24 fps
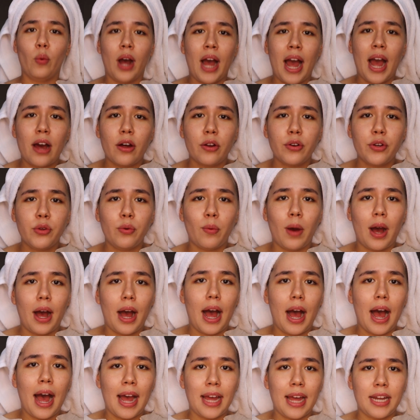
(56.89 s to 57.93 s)
How do
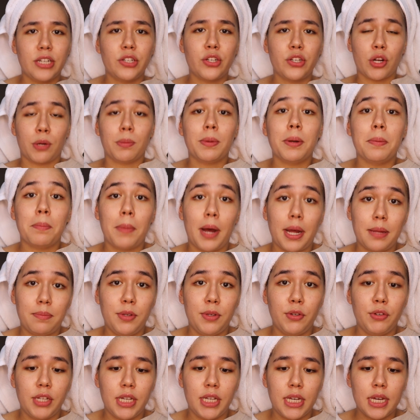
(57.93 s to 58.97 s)
I determine my
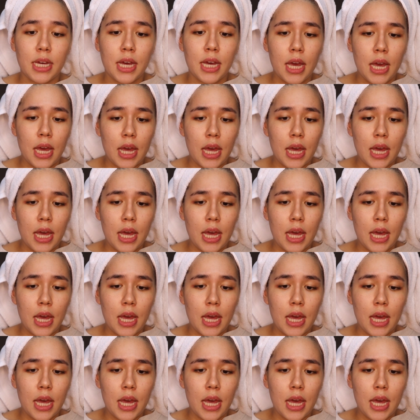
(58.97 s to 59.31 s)
beauty?